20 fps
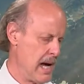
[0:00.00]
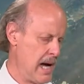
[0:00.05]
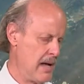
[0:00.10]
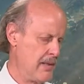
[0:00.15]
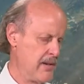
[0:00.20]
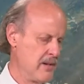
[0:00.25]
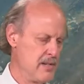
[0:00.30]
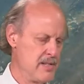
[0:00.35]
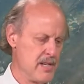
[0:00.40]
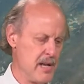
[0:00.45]

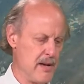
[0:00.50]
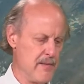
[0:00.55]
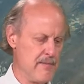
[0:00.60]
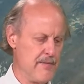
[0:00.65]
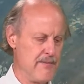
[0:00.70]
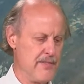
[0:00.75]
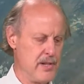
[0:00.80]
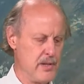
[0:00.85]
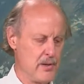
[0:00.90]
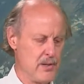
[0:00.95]
There is a
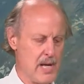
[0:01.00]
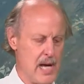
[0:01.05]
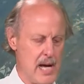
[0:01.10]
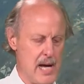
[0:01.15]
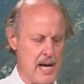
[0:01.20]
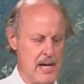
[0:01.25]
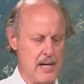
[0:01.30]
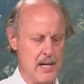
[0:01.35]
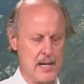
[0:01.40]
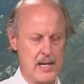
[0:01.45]
field
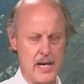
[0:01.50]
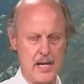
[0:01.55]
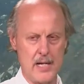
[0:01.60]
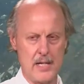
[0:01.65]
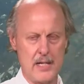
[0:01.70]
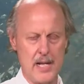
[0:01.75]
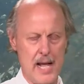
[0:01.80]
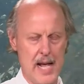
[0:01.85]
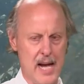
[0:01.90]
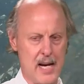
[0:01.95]
guide kind
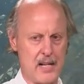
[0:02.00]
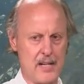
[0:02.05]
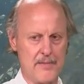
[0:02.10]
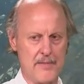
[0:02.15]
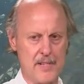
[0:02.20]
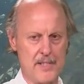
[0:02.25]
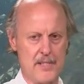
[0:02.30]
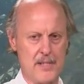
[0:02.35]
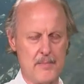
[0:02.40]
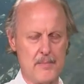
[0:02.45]
of to
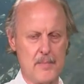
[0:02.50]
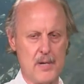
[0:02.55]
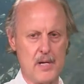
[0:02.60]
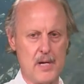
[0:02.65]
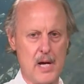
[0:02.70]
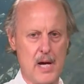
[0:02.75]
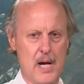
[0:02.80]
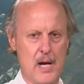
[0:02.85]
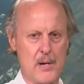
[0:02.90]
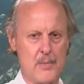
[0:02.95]
activism
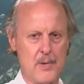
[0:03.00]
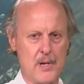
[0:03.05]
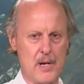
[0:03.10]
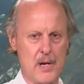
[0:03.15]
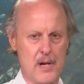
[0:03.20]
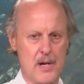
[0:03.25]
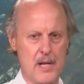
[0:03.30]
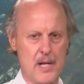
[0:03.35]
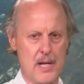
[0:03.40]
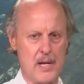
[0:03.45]

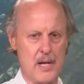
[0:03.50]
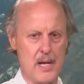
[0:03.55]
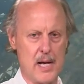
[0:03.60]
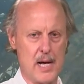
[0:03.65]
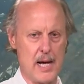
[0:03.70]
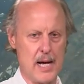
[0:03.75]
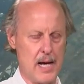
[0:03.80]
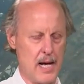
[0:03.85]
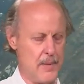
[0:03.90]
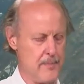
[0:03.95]
regarding
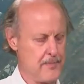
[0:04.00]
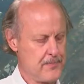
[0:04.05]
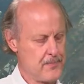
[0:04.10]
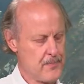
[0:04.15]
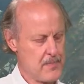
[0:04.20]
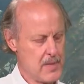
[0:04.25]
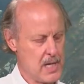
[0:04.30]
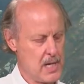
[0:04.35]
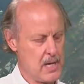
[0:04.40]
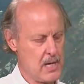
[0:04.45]

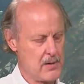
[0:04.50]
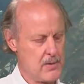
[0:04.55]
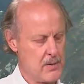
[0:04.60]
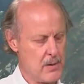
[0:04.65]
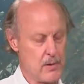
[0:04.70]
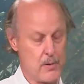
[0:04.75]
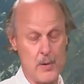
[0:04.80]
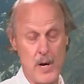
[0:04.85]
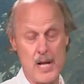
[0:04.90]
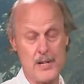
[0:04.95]

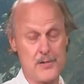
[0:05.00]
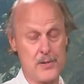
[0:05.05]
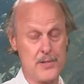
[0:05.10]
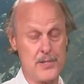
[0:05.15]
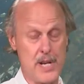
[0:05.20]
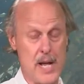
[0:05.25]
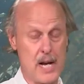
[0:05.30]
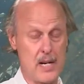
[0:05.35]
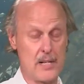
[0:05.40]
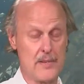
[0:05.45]

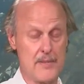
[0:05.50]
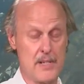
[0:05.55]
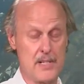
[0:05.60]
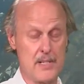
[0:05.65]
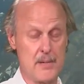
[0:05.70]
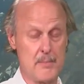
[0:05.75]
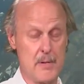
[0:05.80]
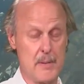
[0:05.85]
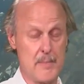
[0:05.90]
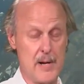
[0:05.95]
grassroots
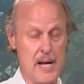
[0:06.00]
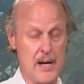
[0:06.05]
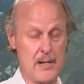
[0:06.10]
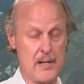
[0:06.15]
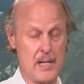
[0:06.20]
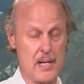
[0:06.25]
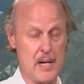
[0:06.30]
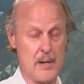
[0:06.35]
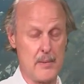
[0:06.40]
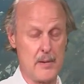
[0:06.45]
activism
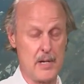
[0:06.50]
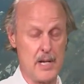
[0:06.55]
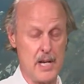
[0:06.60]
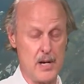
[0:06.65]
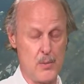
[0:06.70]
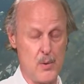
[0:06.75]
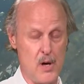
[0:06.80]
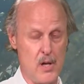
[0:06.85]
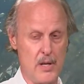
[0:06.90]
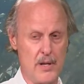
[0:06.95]
about
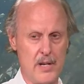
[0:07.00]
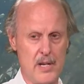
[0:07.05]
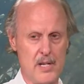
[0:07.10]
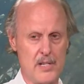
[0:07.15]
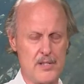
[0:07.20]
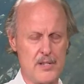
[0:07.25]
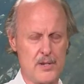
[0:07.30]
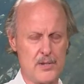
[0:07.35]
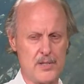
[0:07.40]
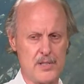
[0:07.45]
equality
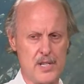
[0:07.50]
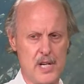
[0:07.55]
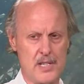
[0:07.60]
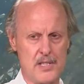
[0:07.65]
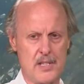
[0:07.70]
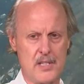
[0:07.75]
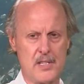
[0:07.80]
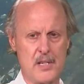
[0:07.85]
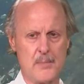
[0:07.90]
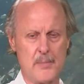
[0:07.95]
and social
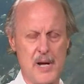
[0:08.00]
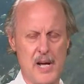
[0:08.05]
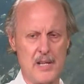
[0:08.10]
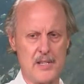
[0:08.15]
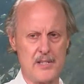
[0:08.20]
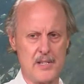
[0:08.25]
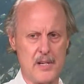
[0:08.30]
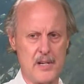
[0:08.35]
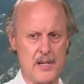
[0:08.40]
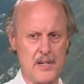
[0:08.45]
justice in
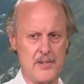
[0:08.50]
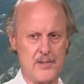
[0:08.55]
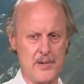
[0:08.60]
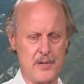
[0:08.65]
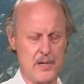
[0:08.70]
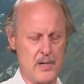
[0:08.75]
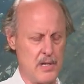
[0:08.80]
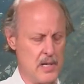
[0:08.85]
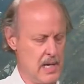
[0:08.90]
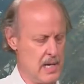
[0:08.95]
Palestine,
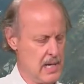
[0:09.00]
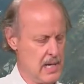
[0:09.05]
Israel.